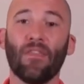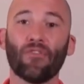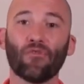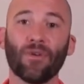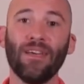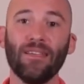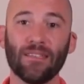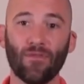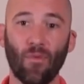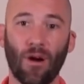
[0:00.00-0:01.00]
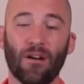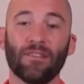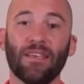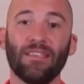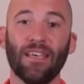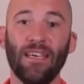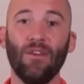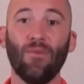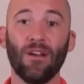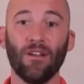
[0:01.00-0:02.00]
The reason is
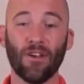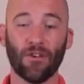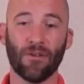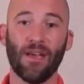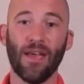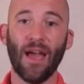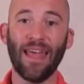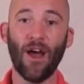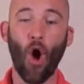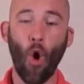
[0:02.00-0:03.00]
he wanted to create an